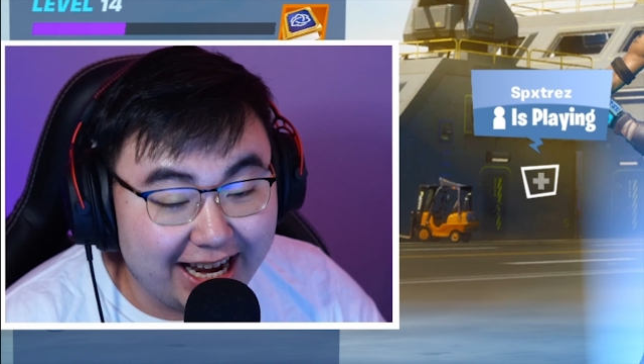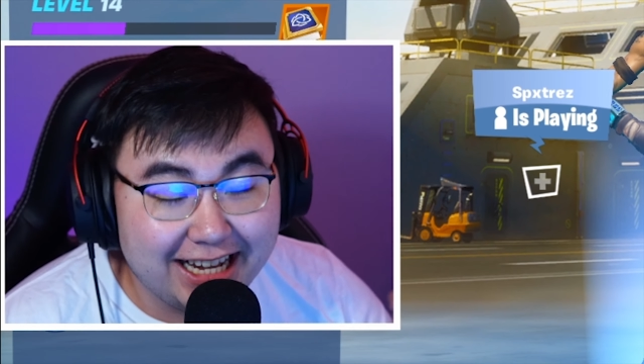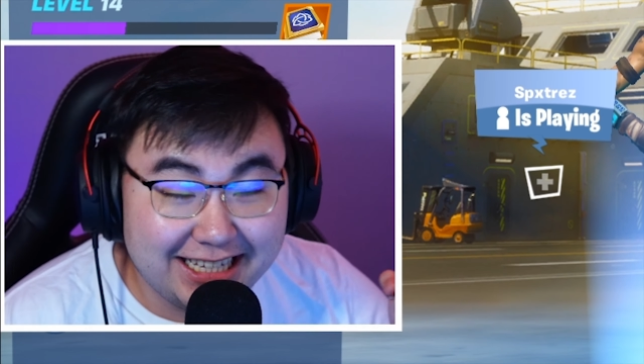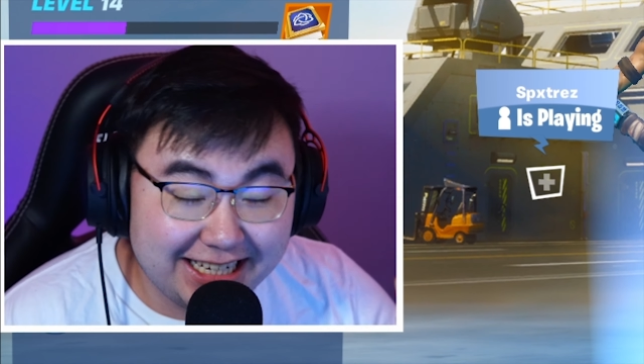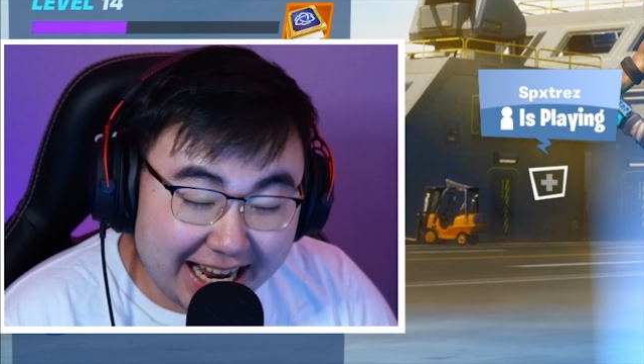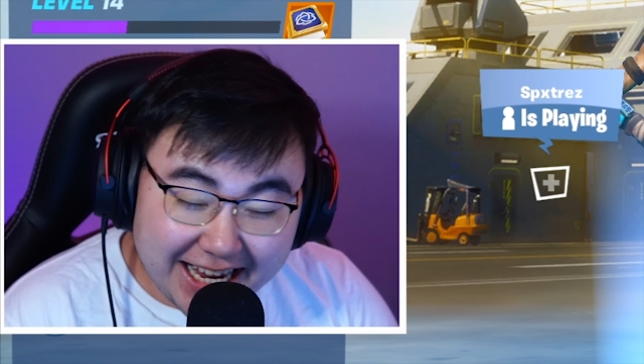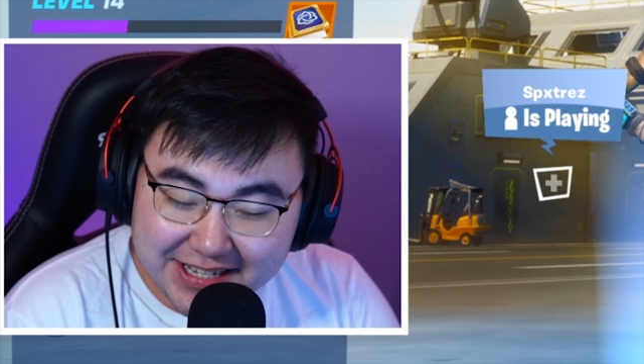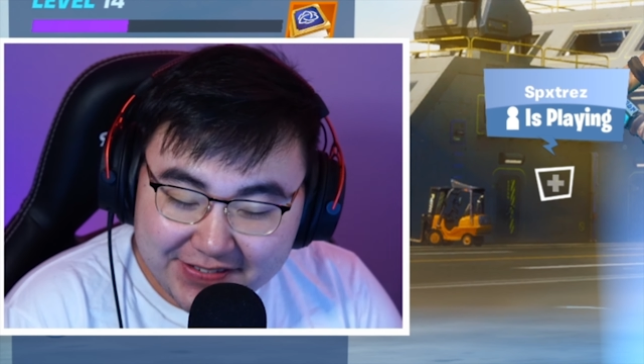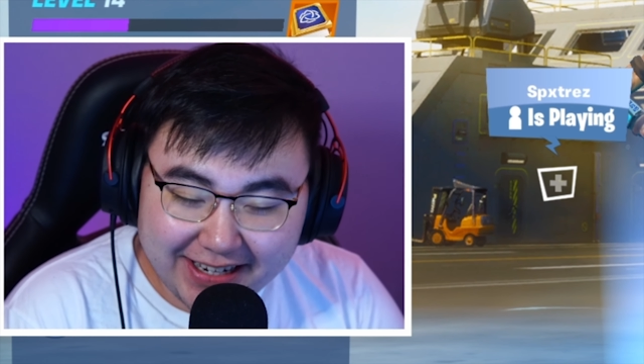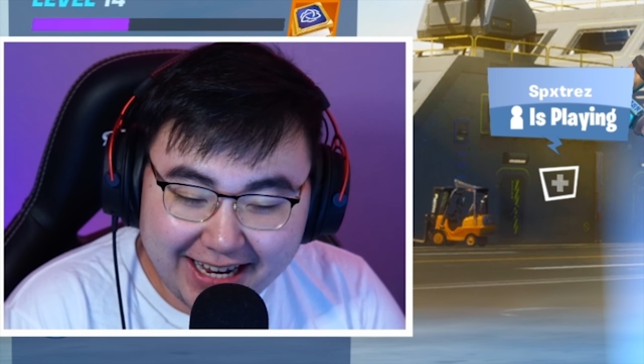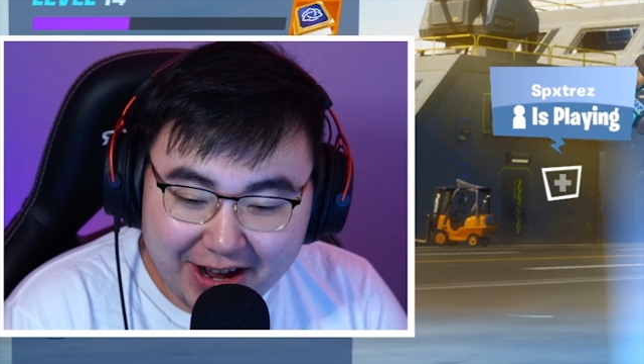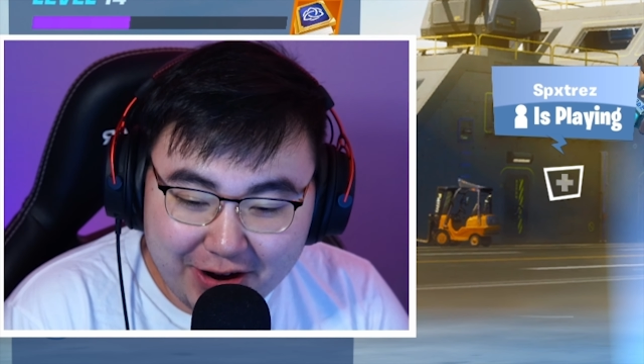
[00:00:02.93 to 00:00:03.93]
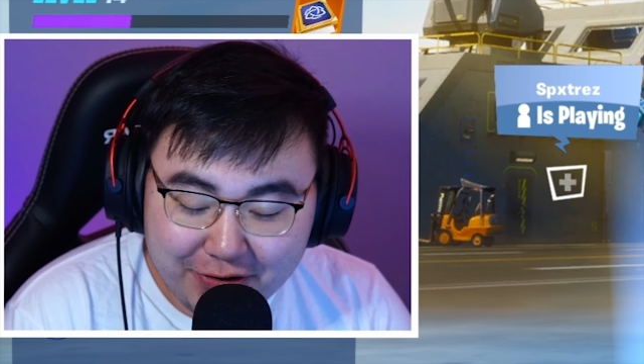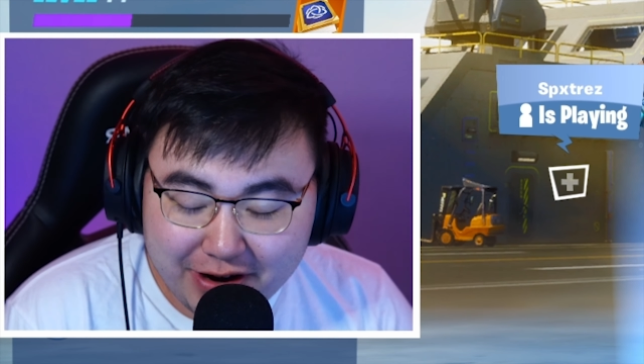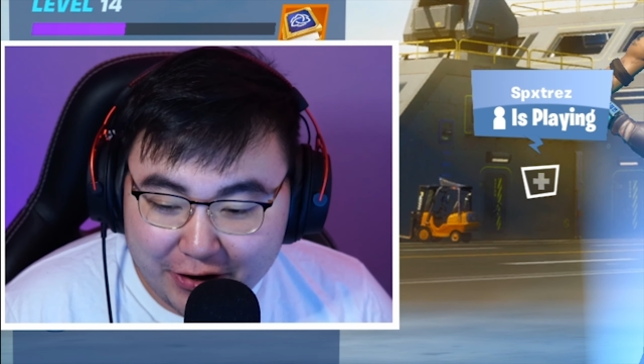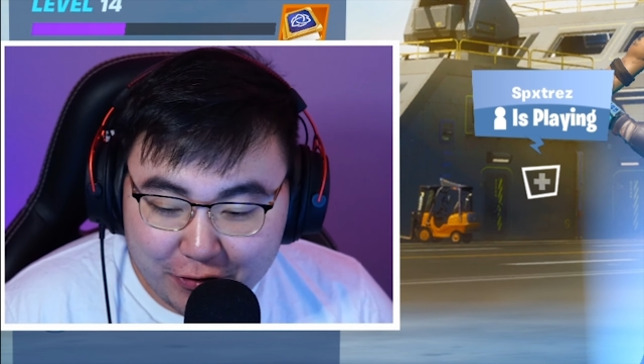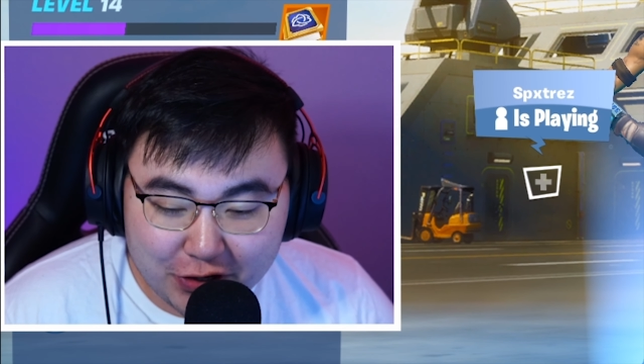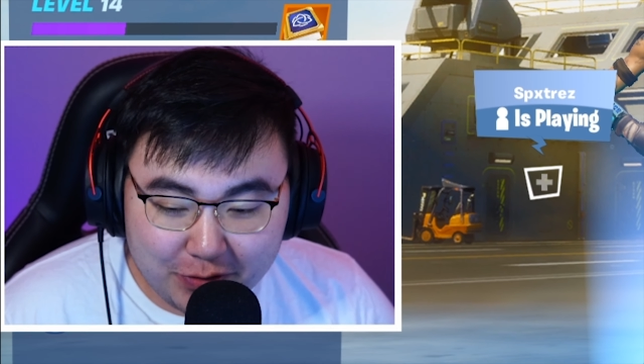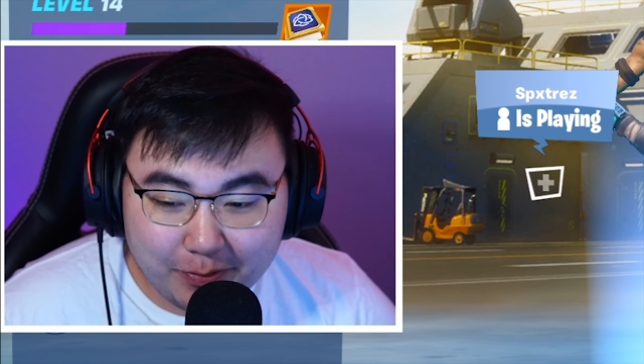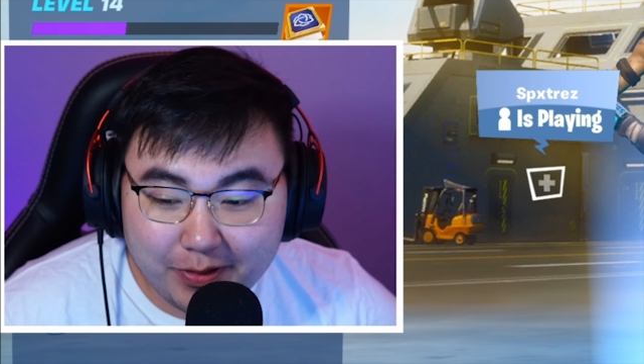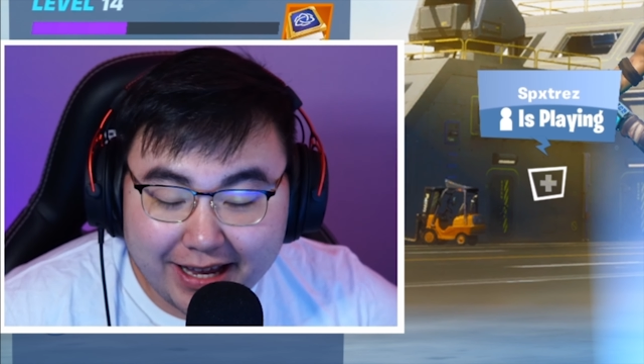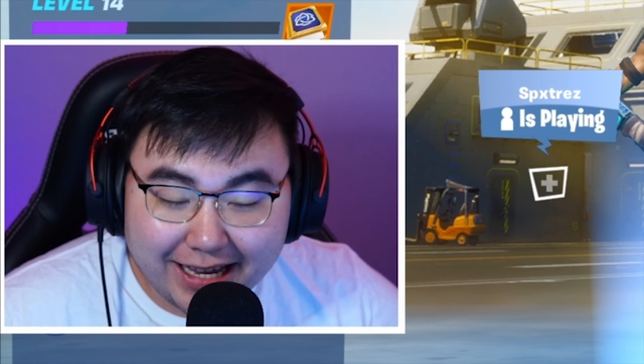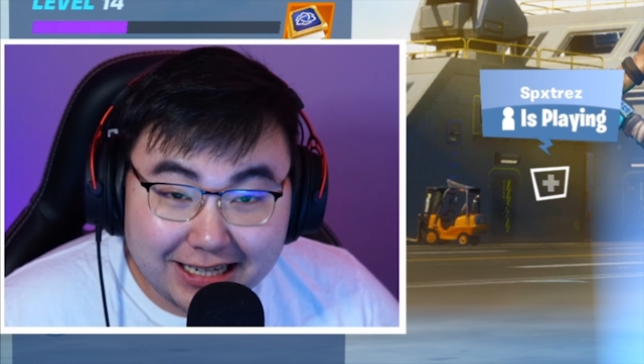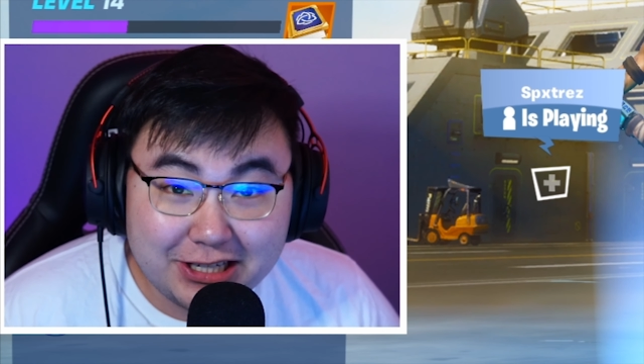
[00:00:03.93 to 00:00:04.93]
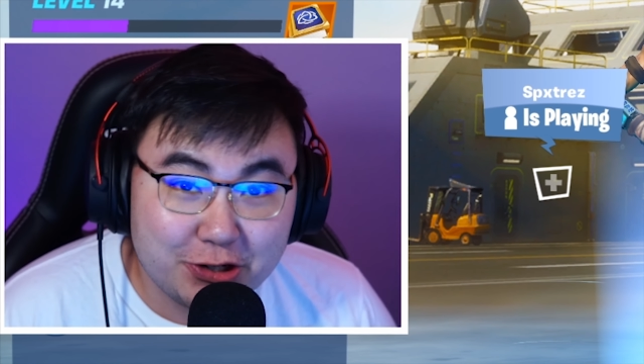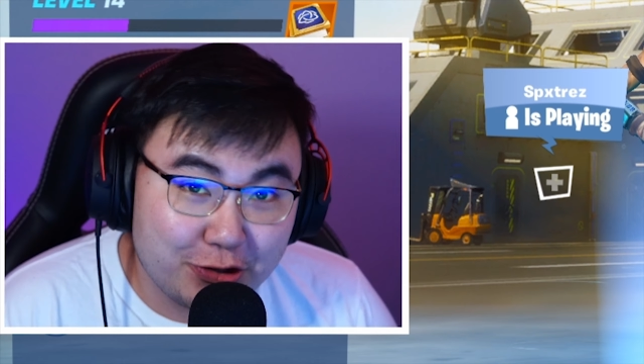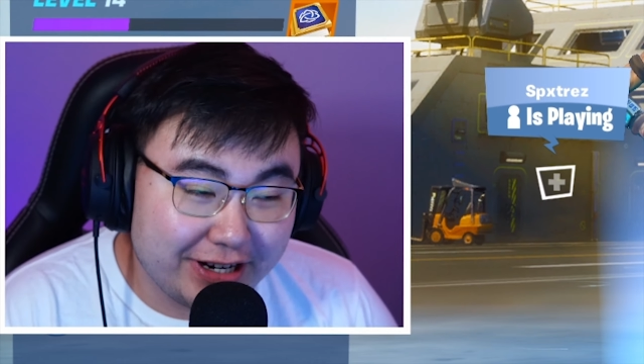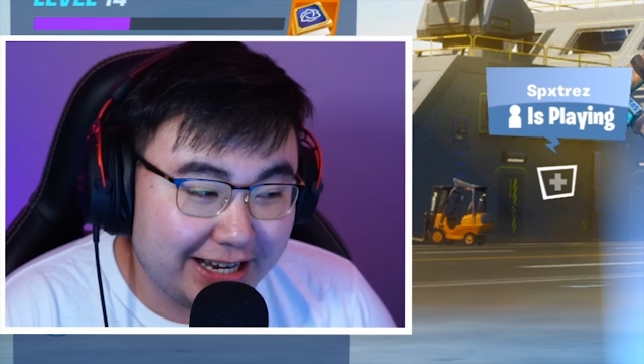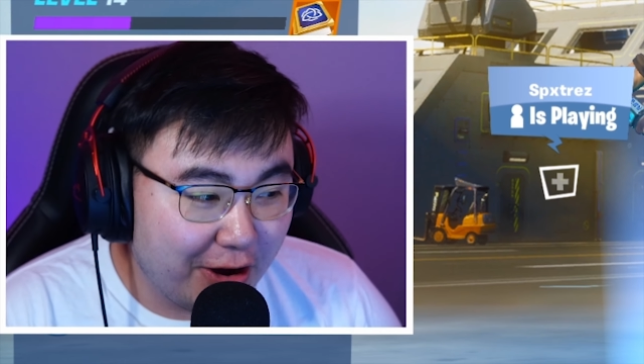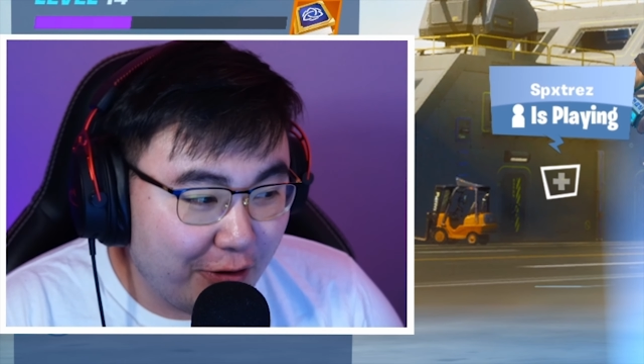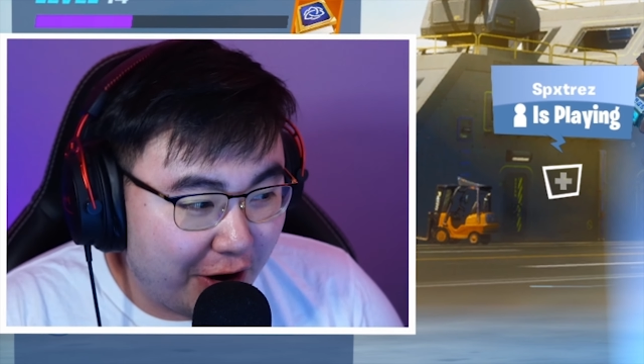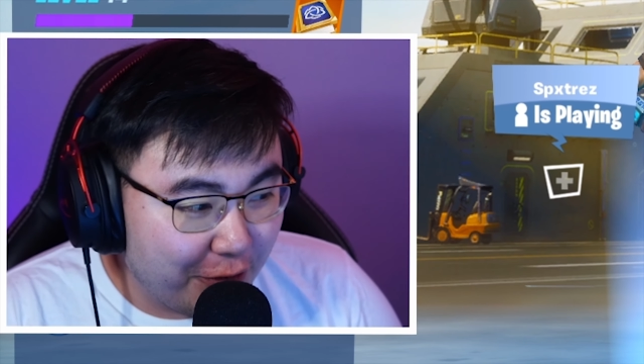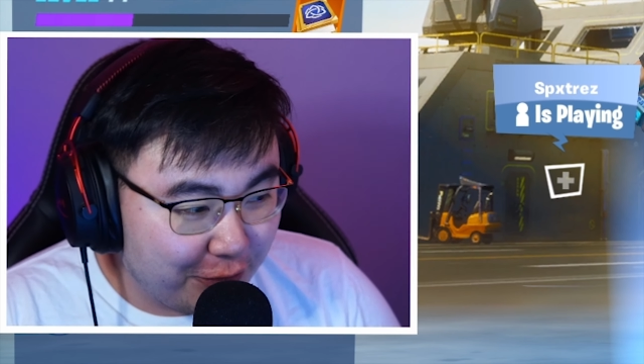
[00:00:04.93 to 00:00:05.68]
and in today's video, we're going to be playing Trio